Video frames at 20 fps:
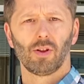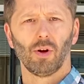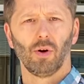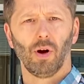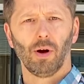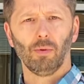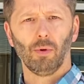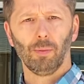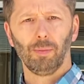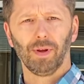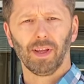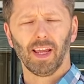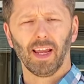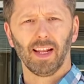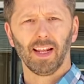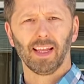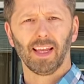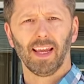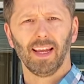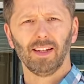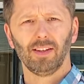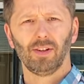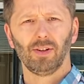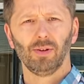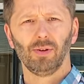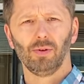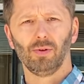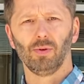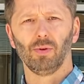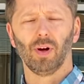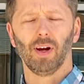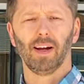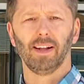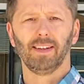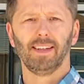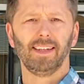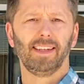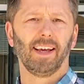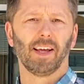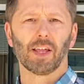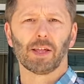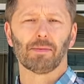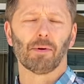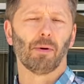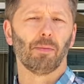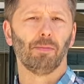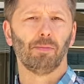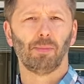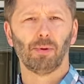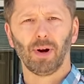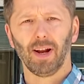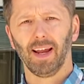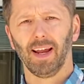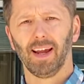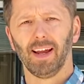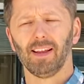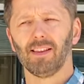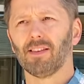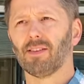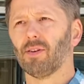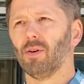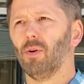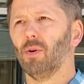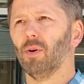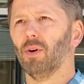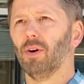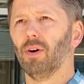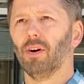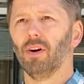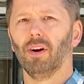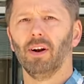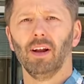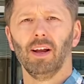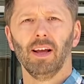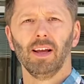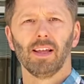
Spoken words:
So I won't be getting into details about brands or